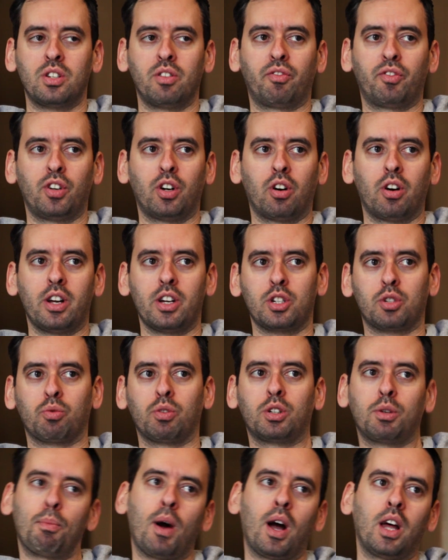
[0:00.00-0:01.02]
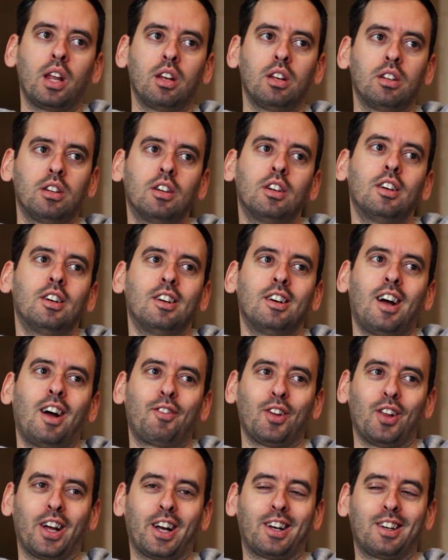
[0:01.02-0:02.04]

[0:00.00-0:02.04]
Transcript: and the Furious, which might I feel